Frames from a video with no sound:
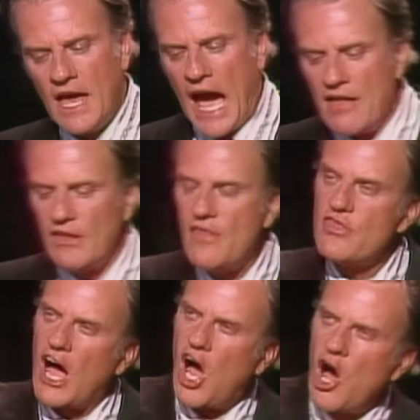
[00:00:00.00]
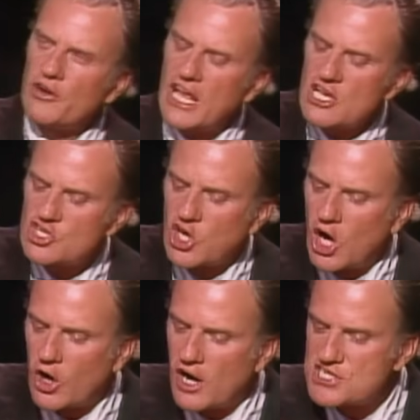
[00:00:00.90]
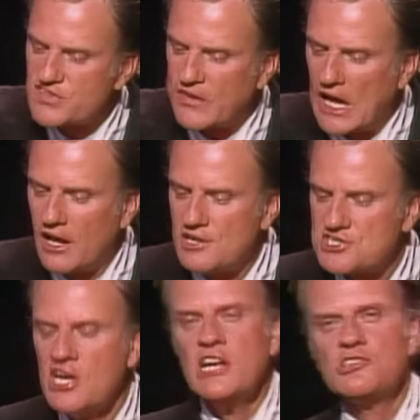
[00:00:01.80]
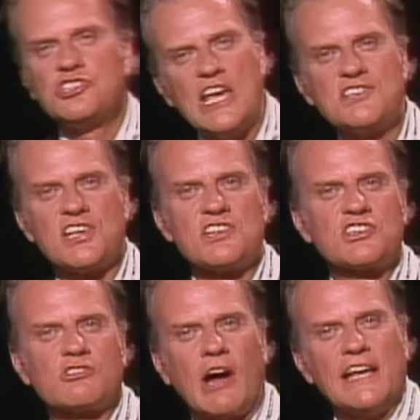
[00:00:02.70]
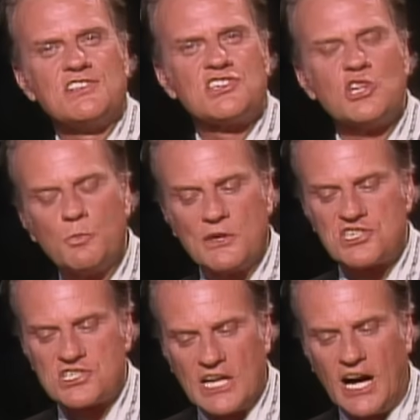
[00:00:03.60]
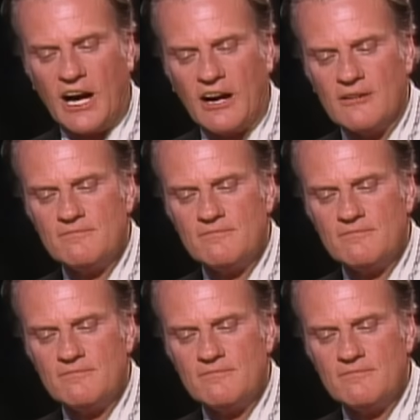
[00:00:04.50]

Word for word: And then the haunting chorus follows, "Jesus Christ Superstar,